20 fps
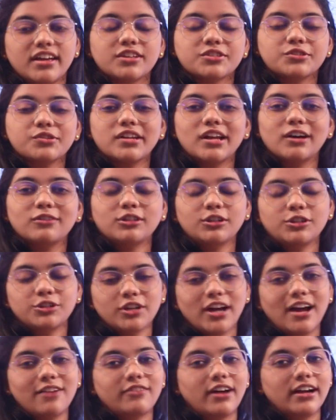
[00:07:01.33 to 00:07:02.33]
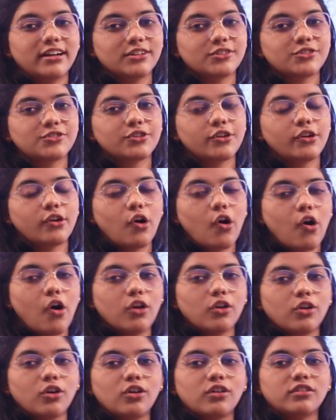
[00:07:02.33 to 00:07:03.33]
So now that you have understood
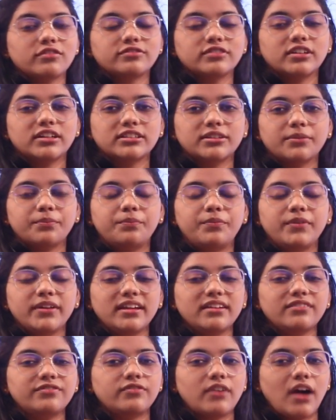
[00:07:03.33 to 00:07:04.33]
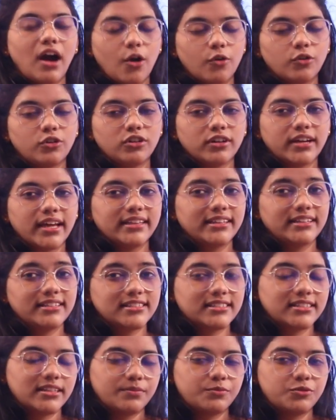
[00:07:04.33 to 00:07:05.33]
all of the brief outlook and the
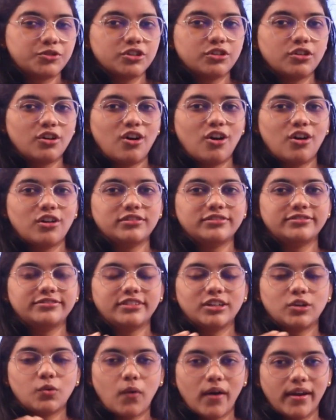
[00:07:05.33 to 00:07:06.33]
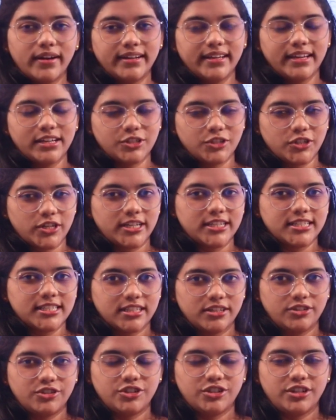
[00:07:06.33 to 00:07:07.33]
description of a quality
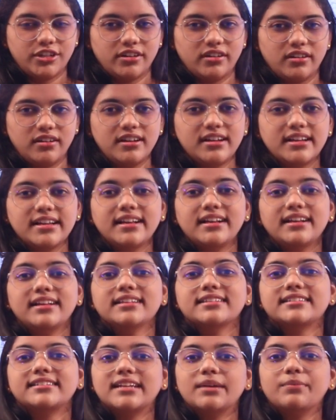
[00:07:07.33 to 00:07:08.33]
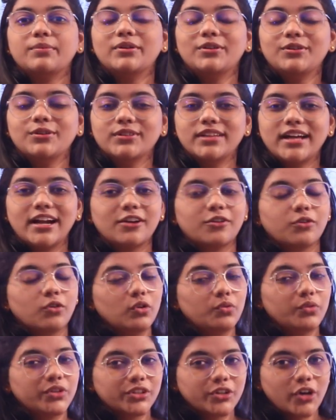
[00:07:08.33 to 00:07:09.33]
assurance engineer, step into that
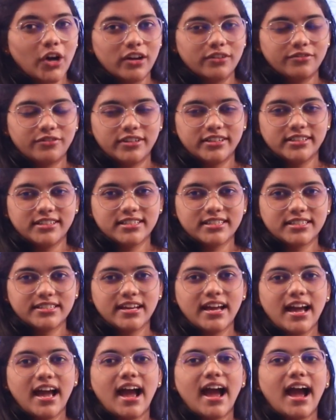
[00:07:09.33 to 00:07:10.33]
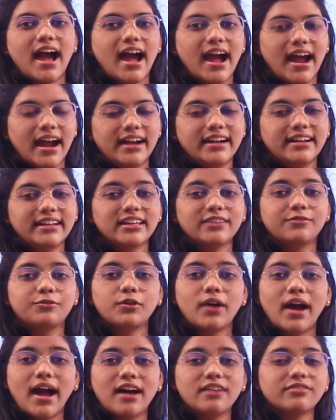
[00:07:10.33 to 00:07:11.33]
role with confidence. And if
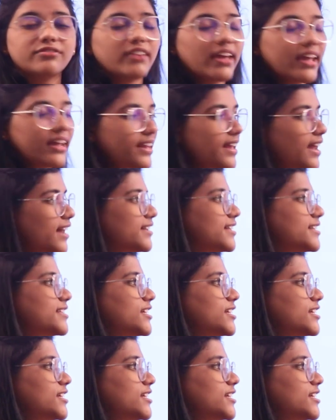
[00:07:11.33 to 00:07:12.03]
you have any other